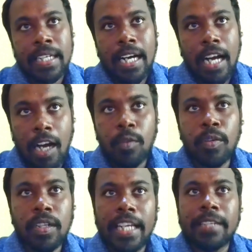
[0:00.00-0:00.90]
how
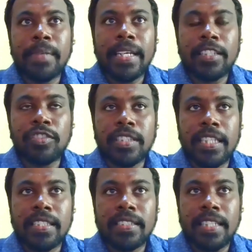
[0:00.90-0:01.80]
climate
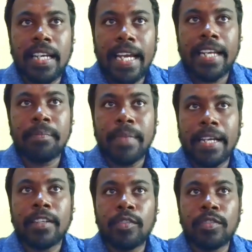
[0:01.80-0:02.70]
change and
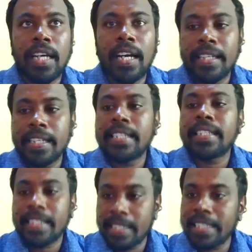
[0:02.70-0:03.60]
mangroves are
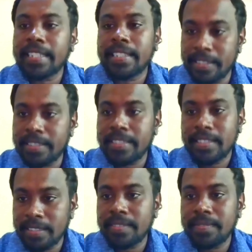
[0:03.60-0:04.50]
interconnected.
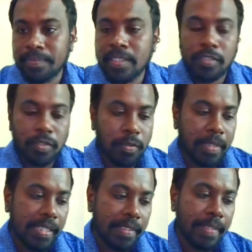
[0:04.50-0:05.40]
So
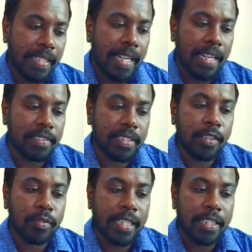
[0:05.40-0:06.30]
when asked
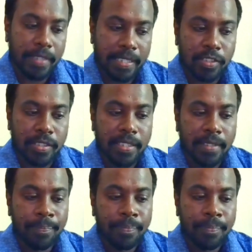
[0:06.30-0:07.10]
into that question,